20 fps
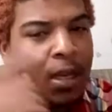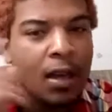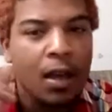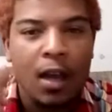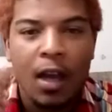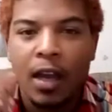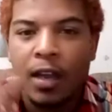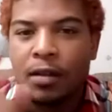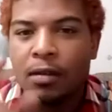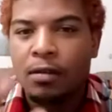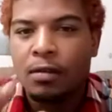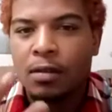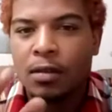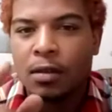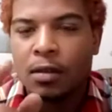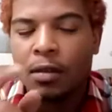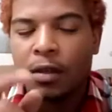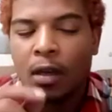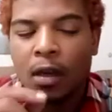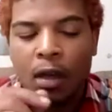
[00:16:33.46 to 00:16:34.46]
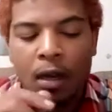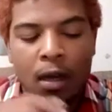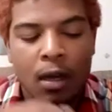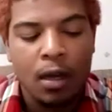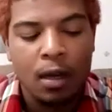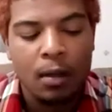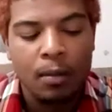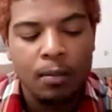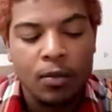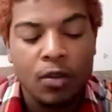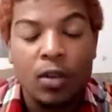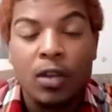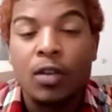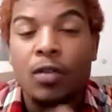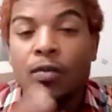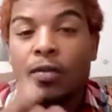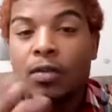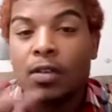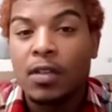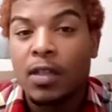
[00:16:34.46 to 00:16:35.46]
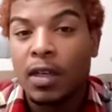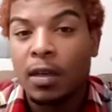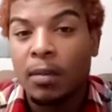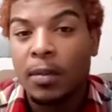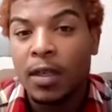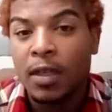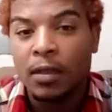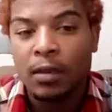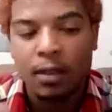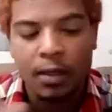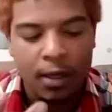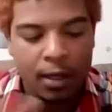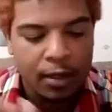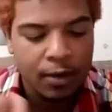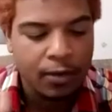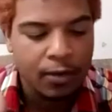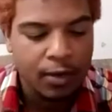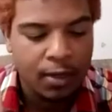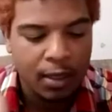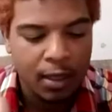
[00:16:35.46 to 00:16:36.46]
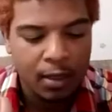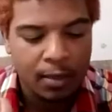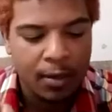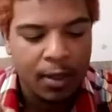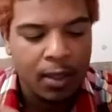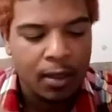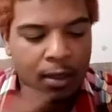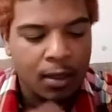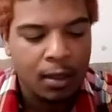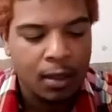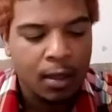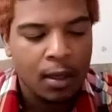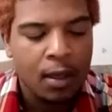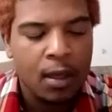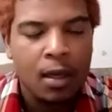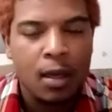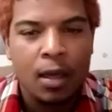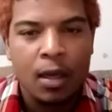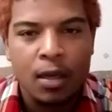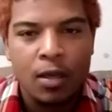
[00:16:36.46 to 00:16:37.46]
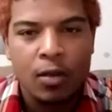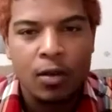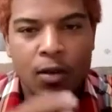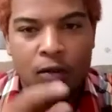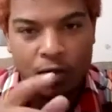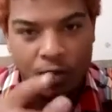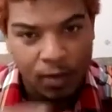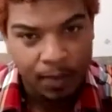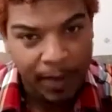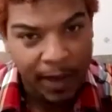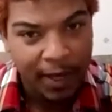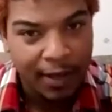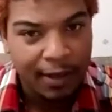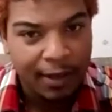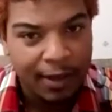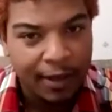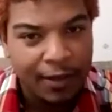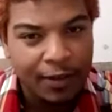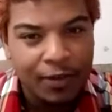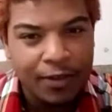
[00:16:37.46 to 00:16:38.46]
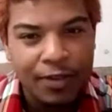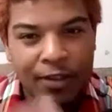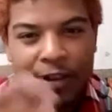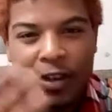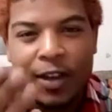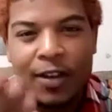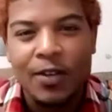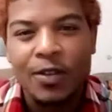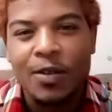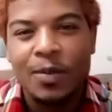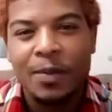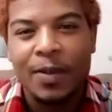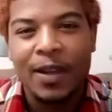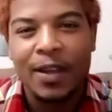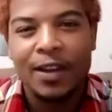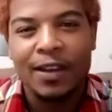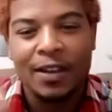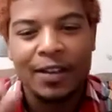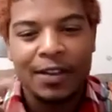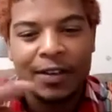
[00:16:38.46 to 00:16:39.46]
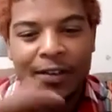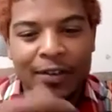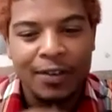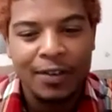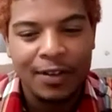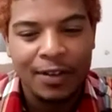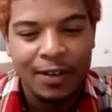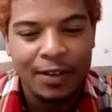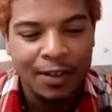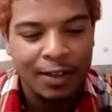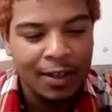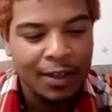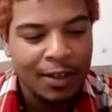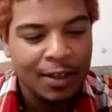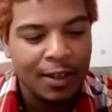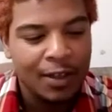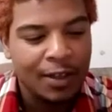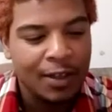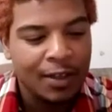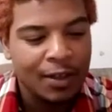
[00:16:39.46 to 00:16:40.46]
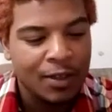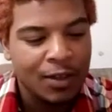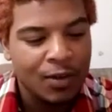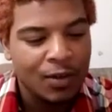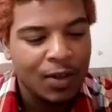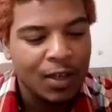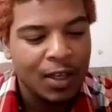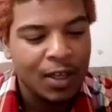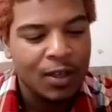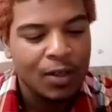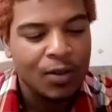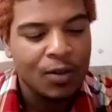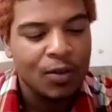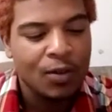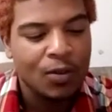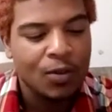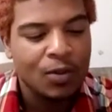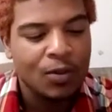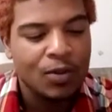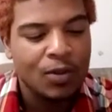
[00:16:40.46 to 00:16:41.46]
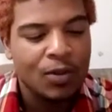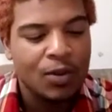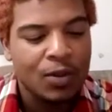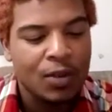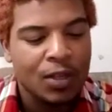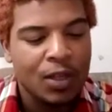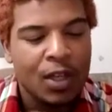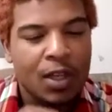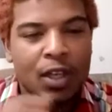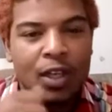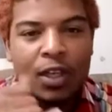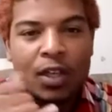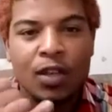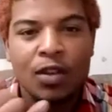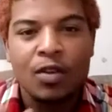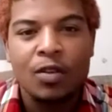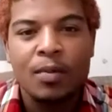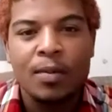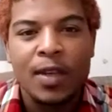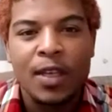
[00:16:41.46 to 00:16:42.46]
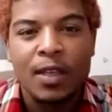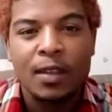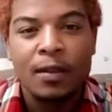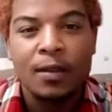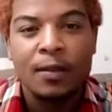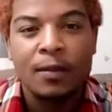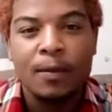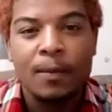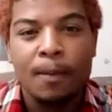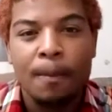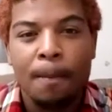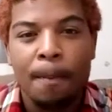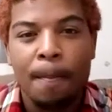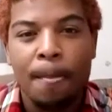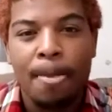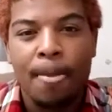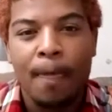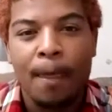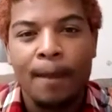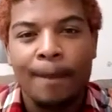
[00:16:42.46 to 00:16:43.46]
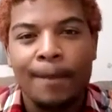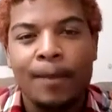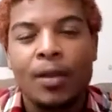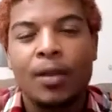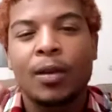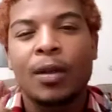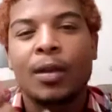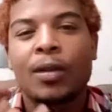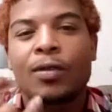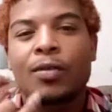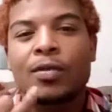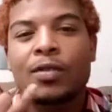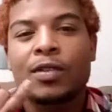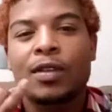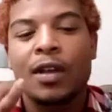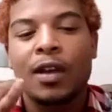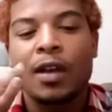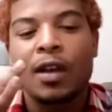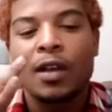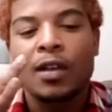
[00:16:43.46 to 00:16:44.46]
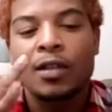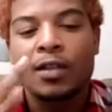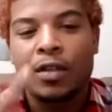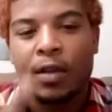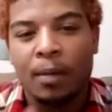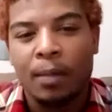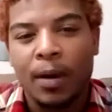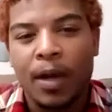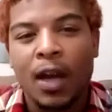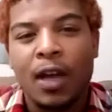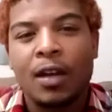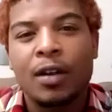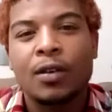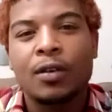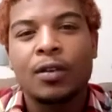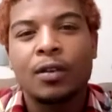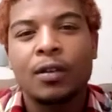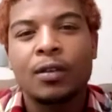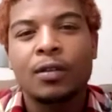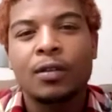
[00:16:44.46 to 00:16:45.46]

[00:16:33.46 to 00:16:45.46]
I use, you can use cinnamon. I use cinnamon. You can use bay leaves. I use bay leaves. You can use cumin. You can use tobacco.